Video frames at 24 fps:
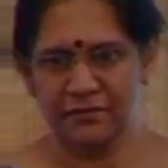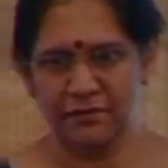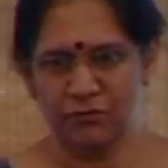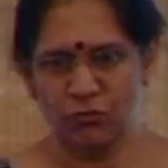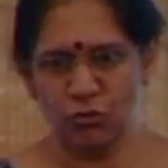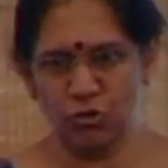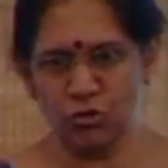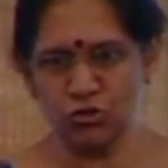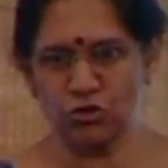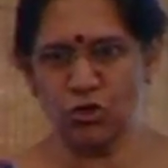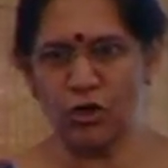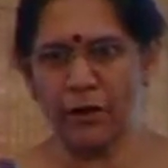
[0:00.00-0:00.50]

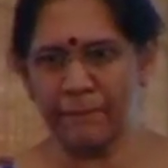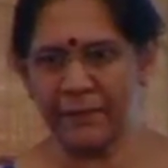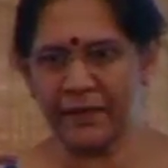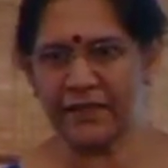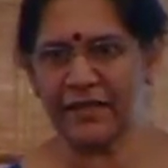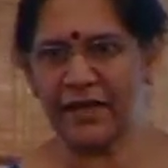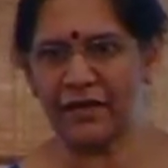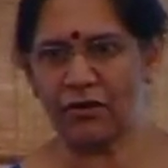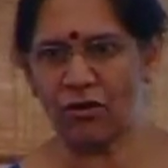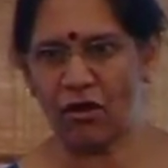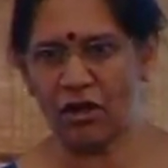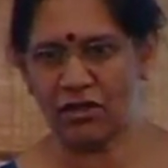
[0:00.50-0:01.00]
Who's going to pay
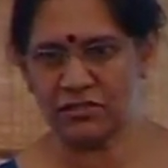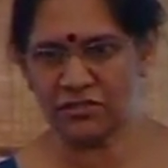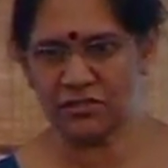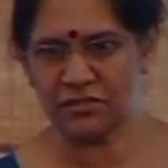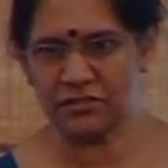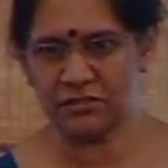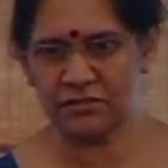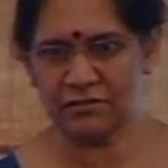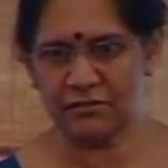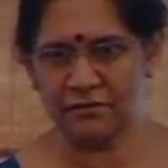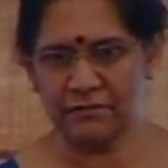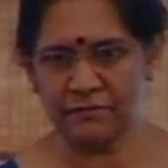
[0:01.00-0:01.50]
that cost?
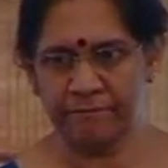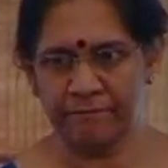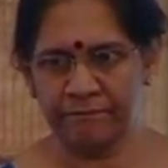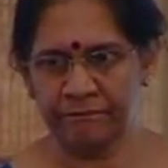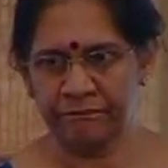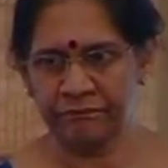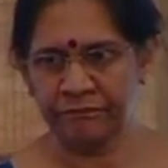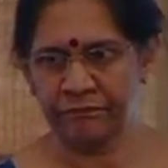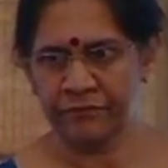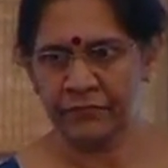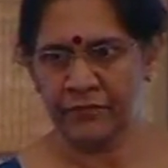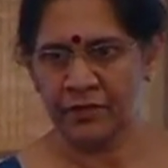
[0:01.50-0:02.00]

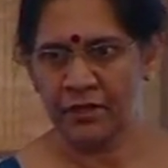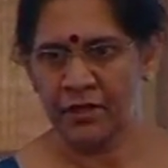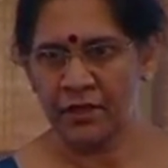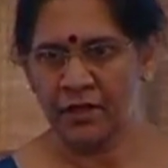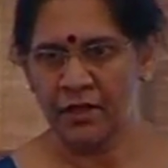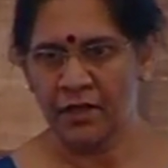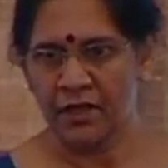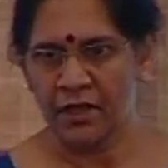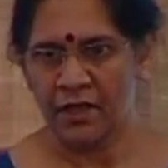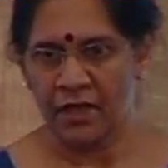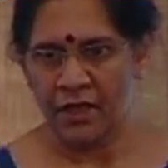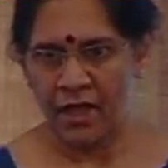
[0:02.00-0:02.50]

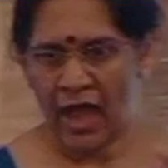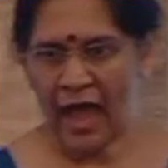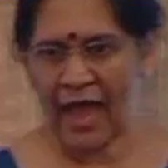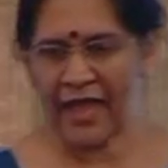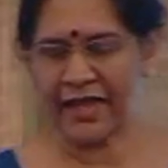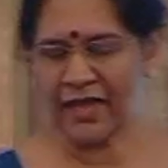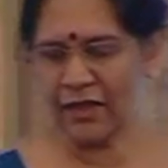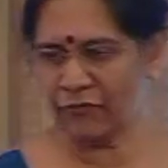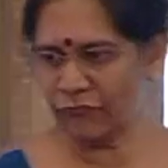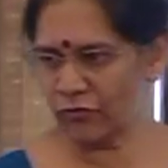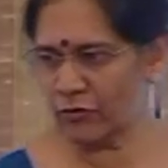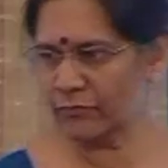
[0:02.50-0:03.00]
I
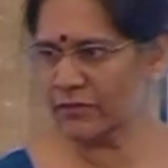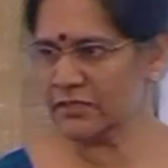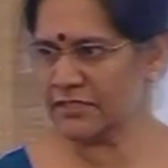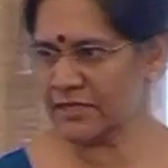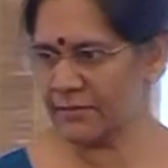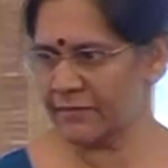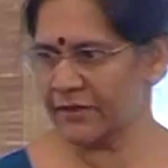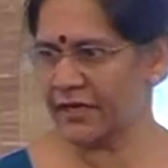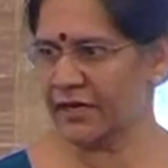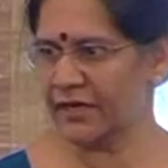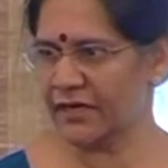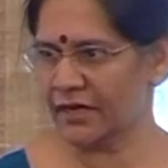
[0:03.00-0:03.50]
come from the
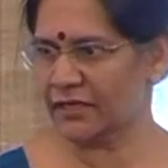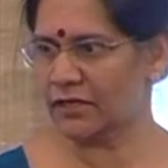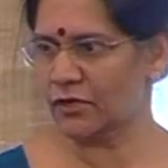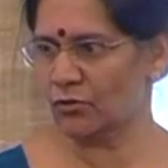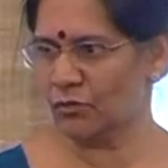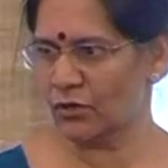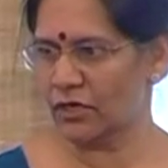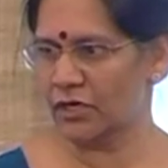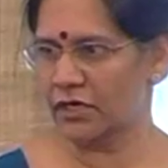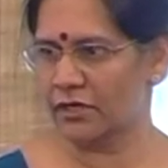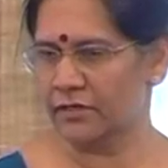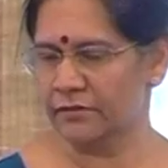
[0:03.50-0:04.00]
semiconductor
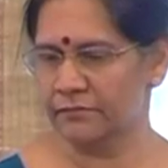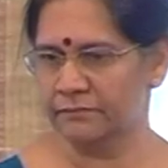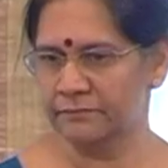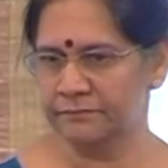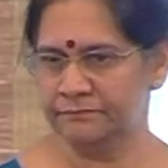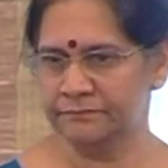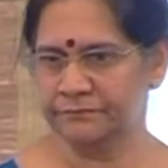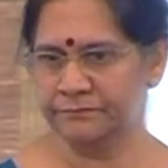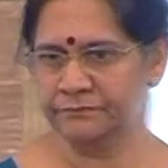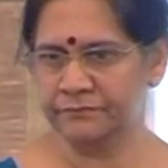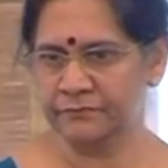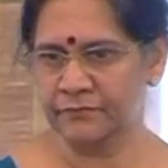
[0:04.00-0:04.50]
world.
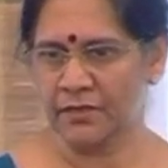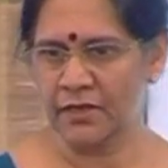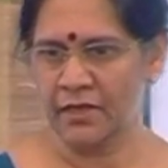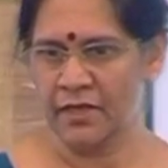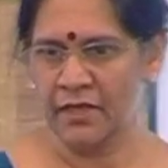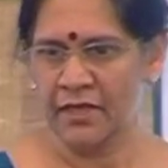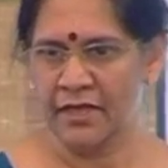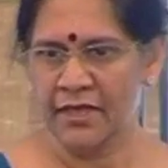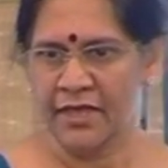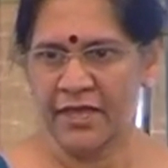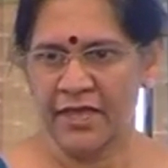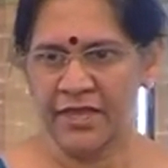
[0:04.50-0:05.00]

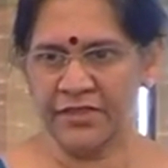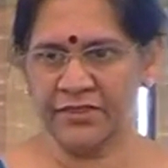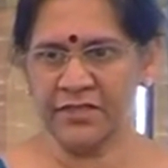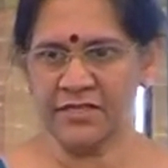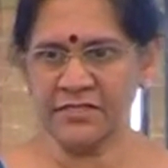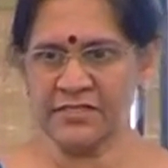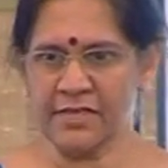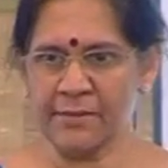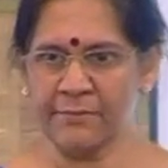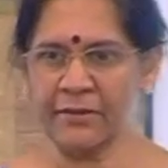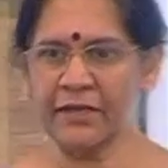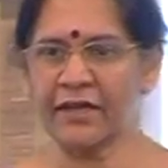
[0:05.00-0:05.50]
In the
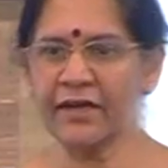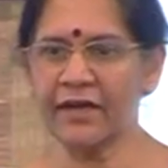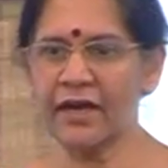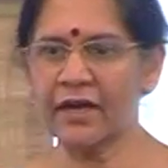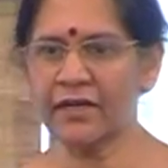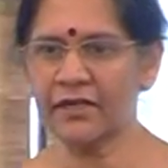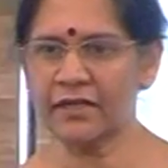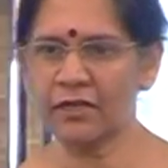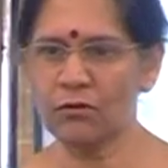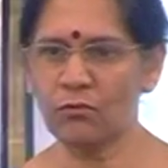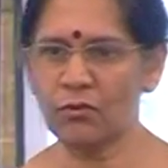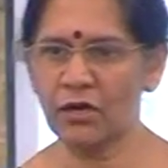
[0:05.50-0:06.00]

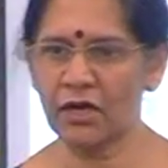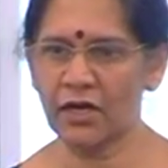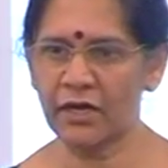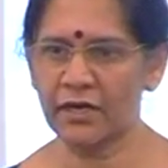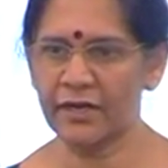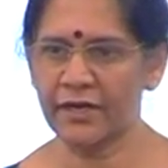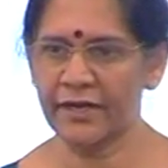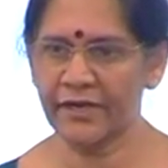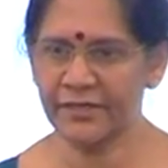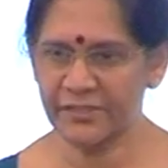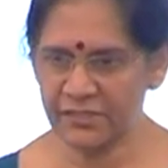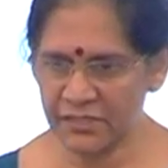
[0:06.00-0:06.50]
semiconductor
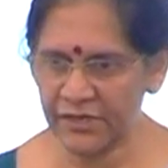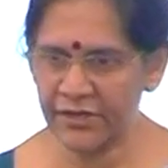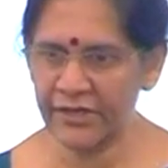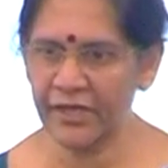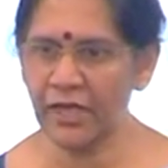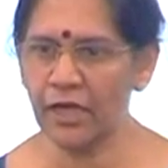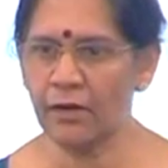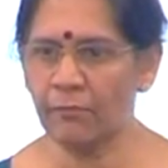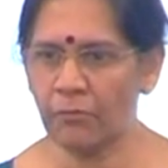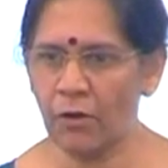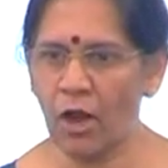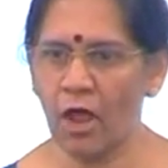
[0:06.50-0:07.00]
world, it's a
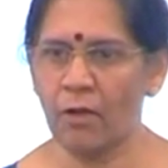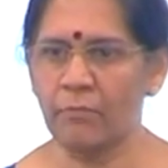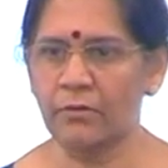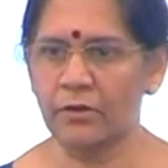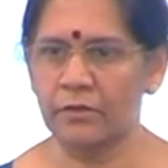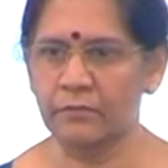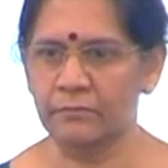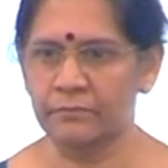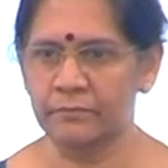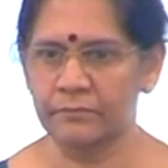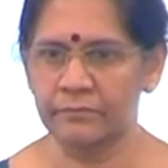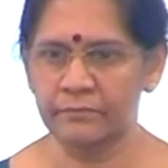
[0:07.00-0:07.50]
real
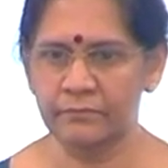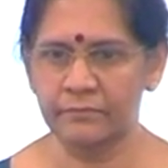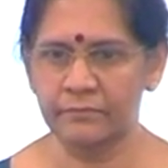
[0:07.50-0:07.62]
problem.